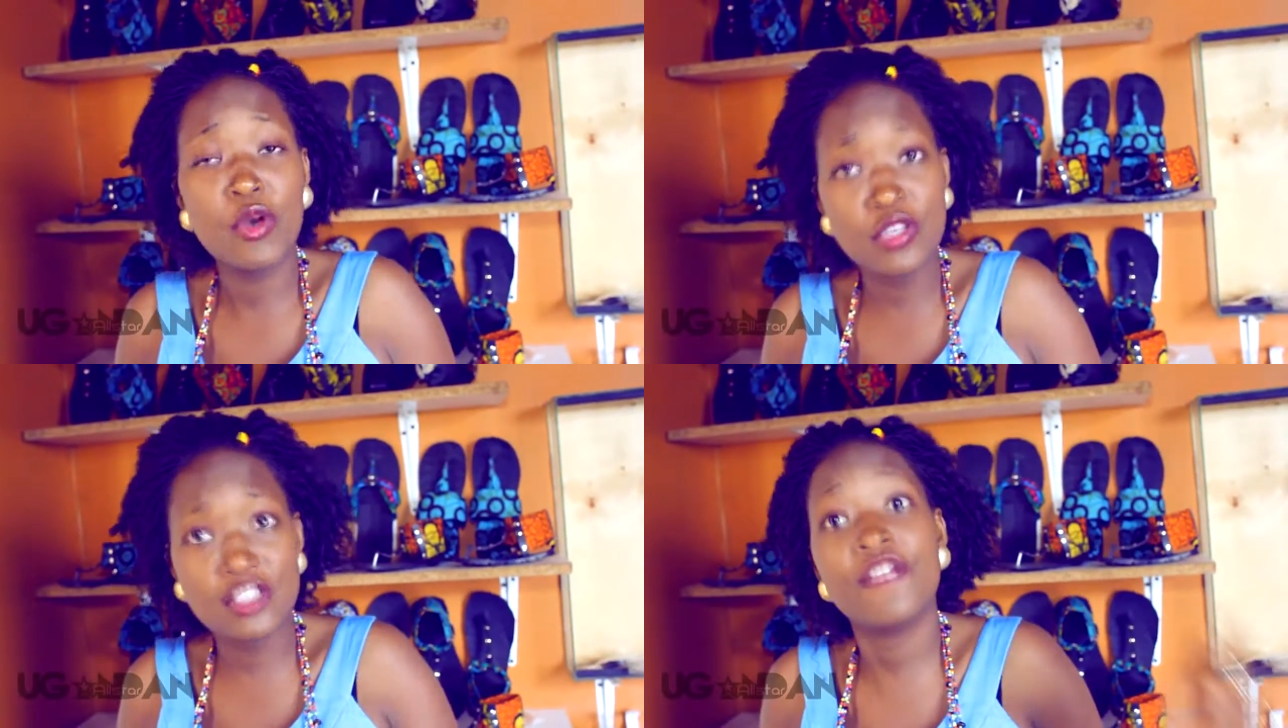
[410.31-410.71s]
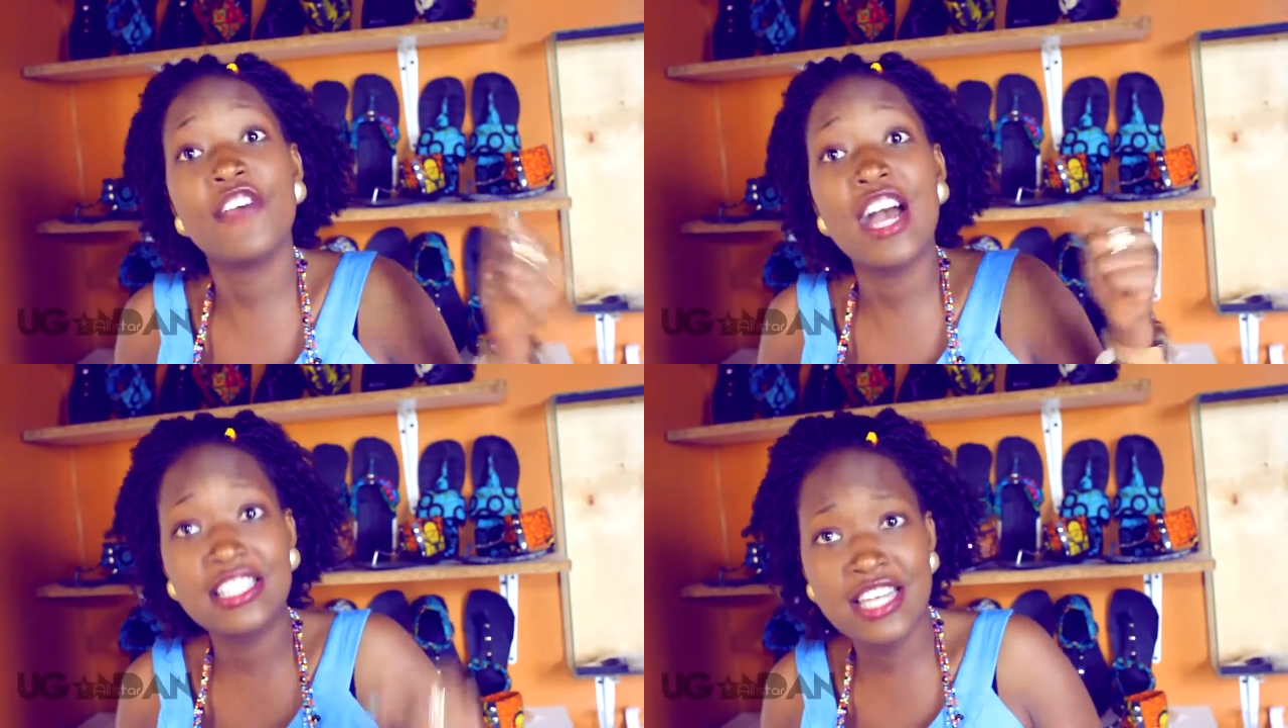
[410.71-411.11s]
Because
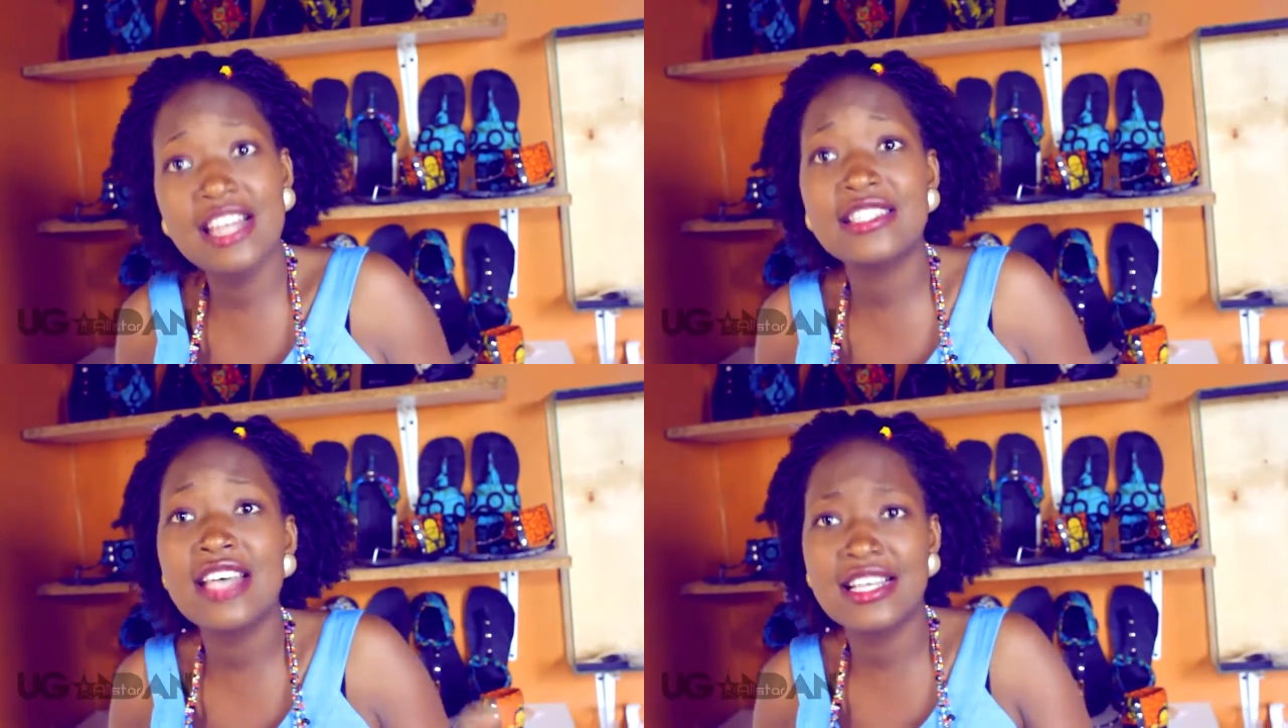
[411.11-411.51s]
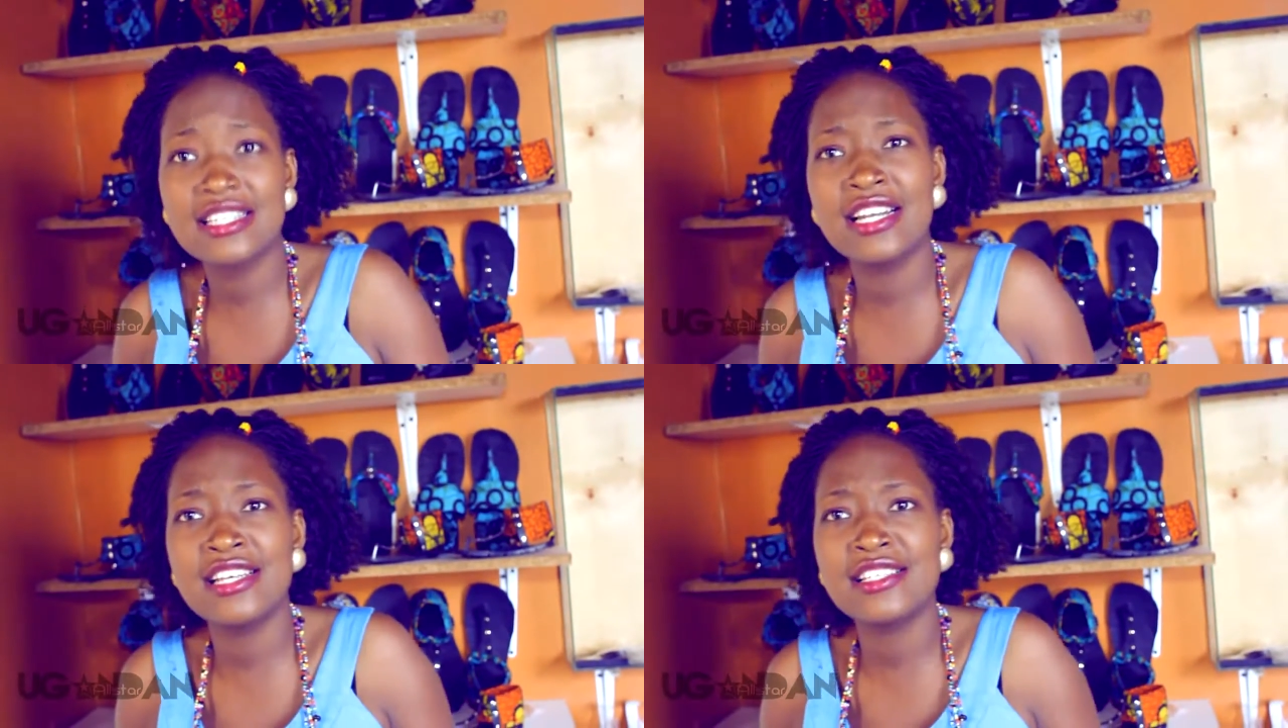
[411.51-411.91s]
if he attains
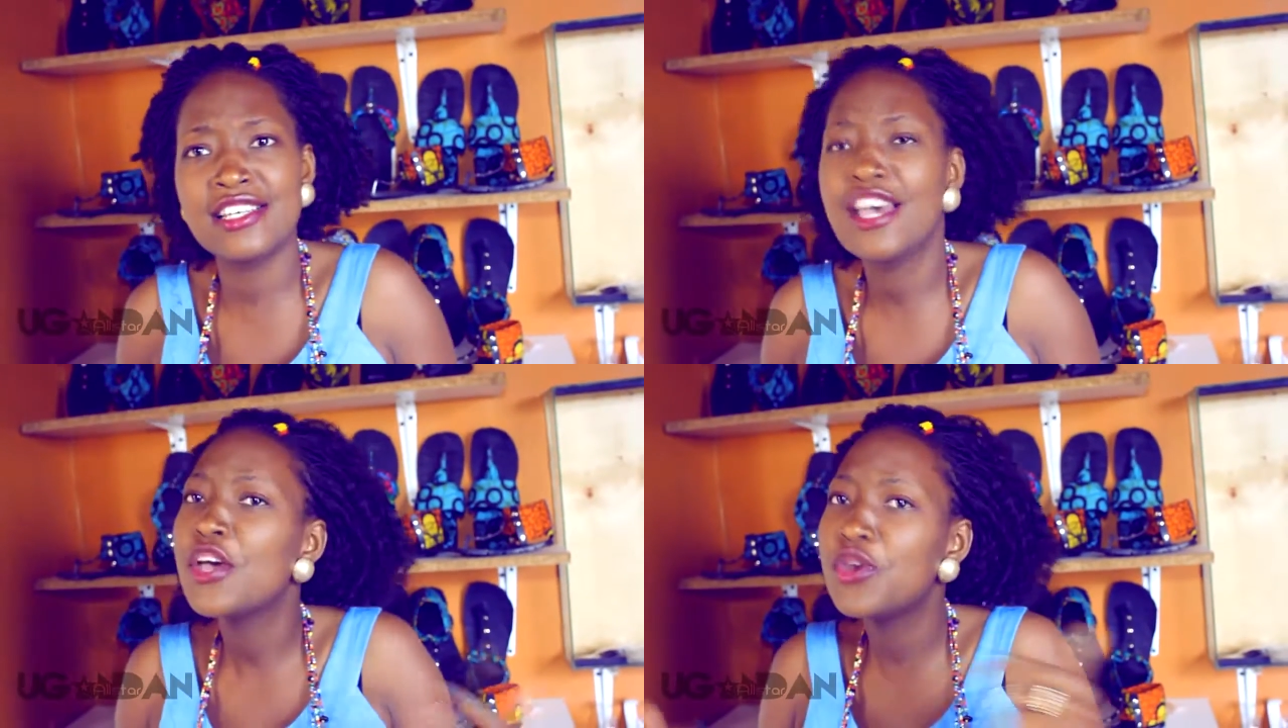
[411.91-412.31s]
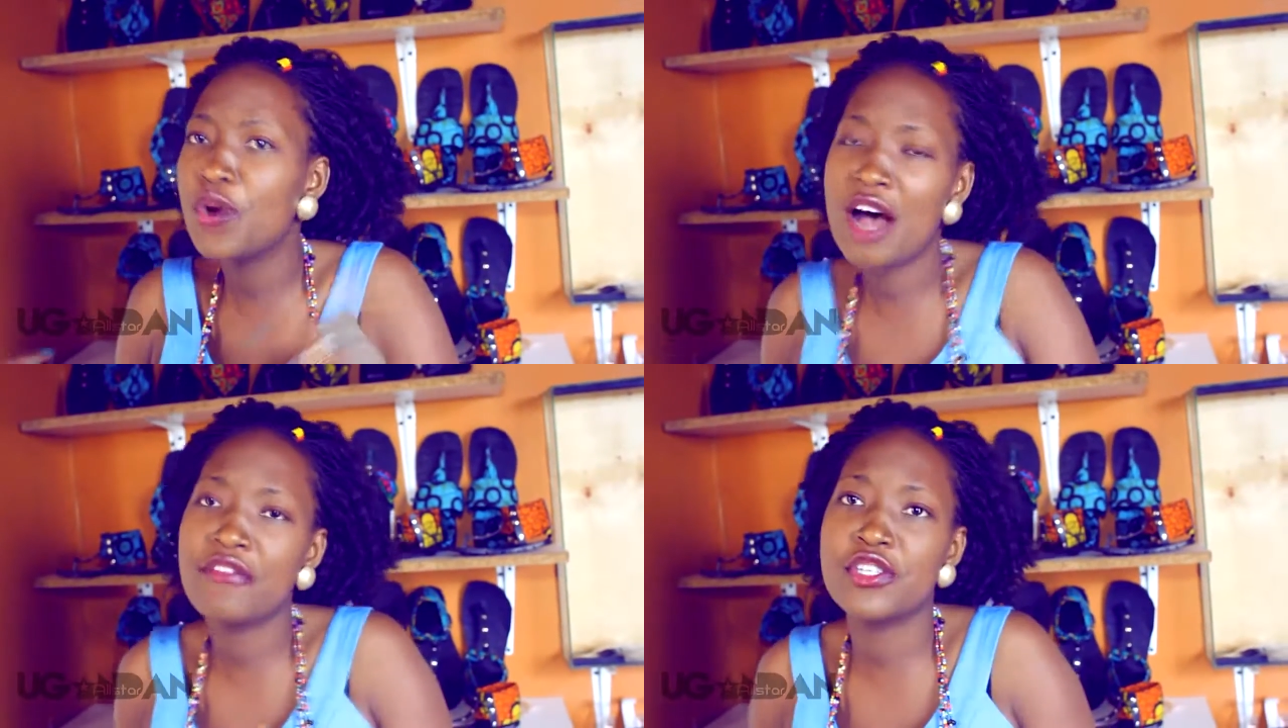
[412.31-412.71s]
excellency,
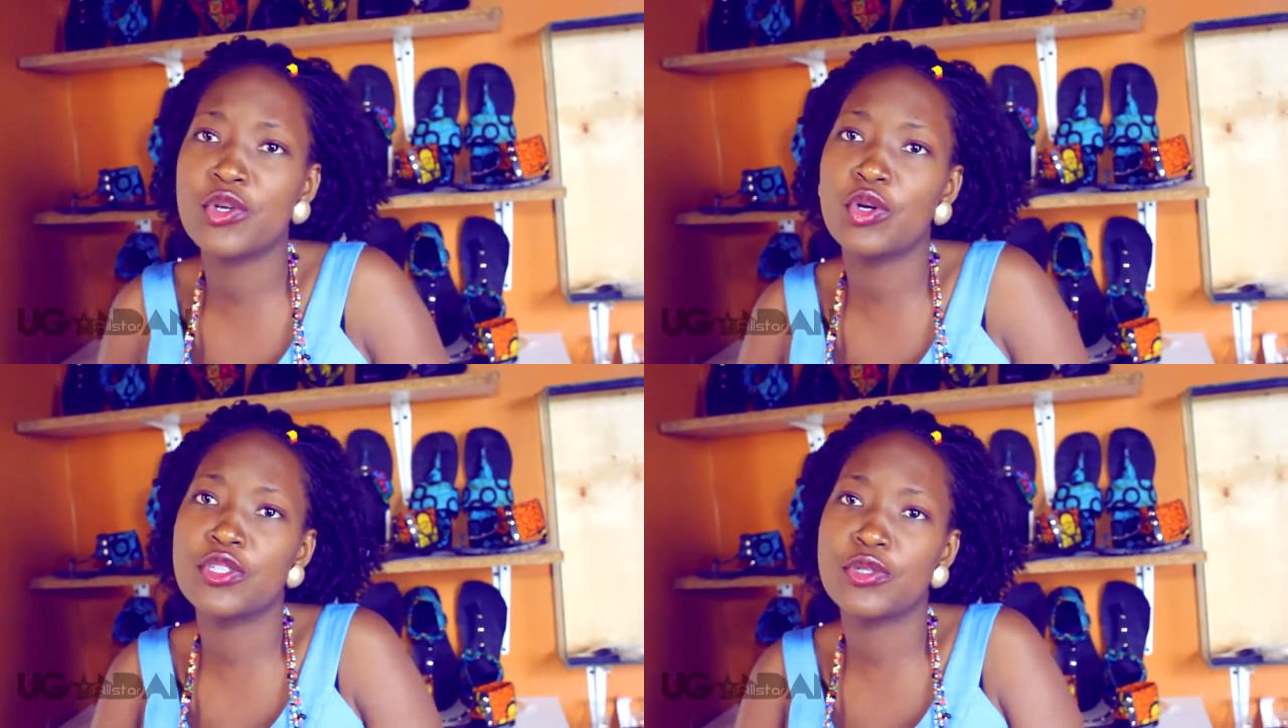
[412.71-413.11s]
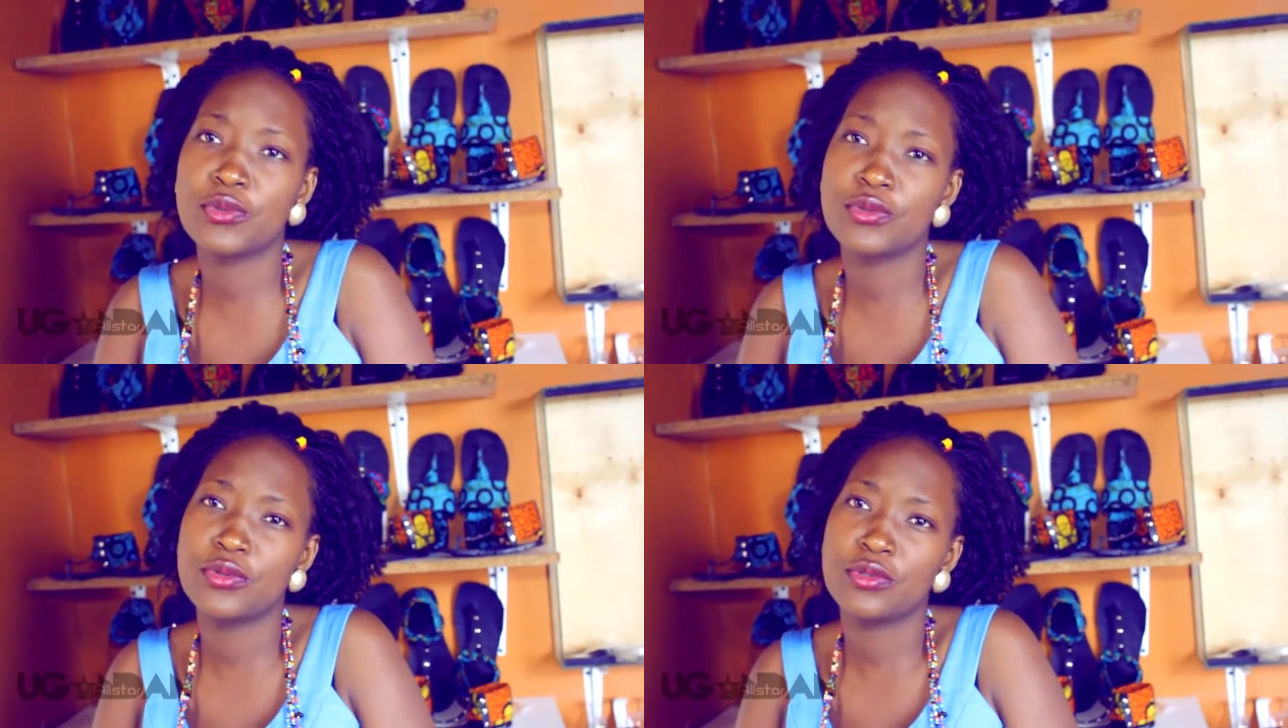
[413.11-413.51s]
you have it all too.